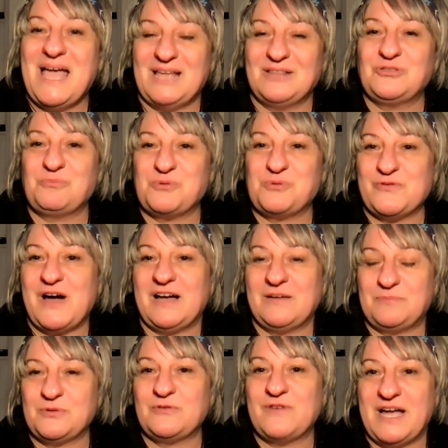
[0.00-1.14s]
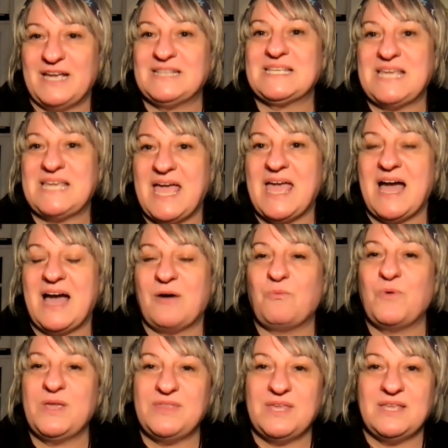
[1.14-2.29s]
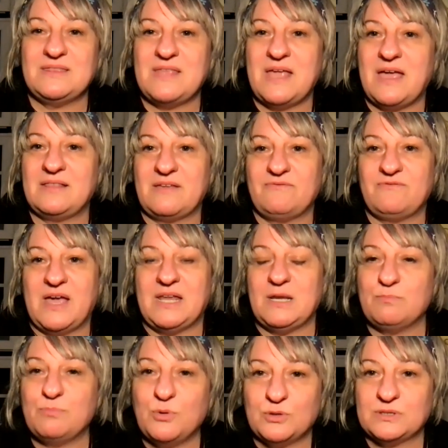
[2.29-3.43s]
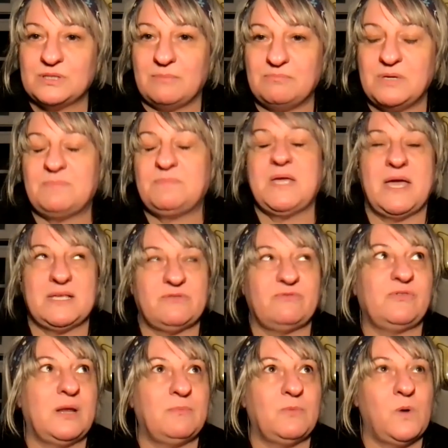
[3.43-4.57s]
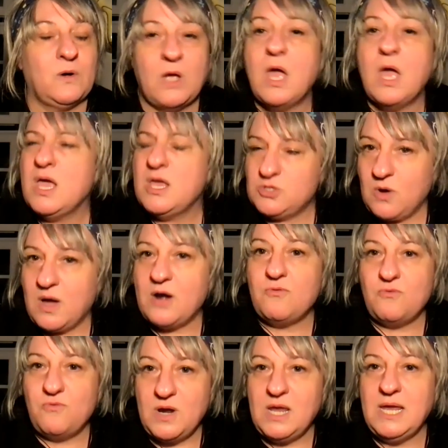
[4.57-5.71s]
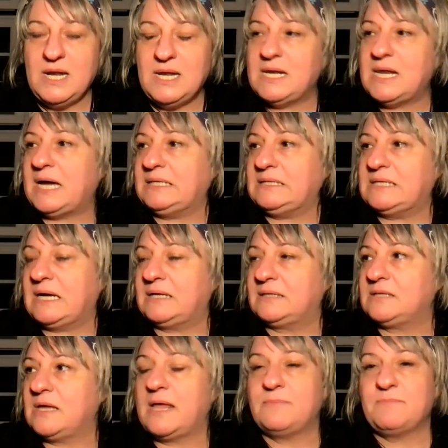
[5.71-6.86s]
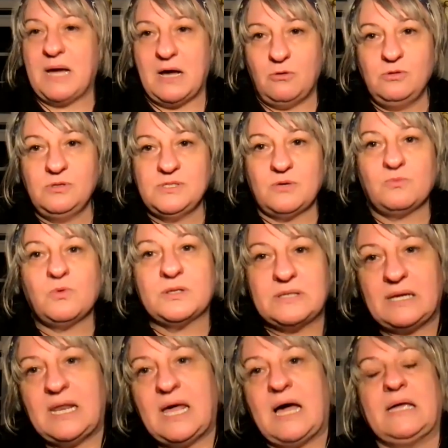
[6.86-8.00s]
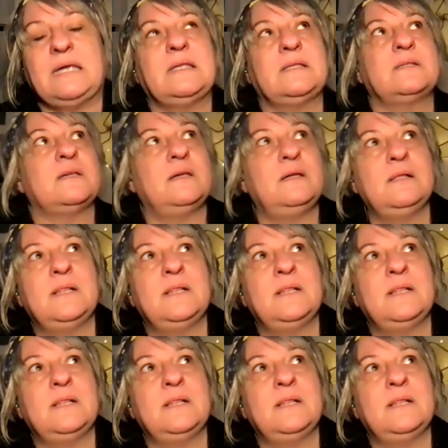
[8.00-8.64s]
and to provide care within the very important BPS framework. So I really like that. But also what I liked,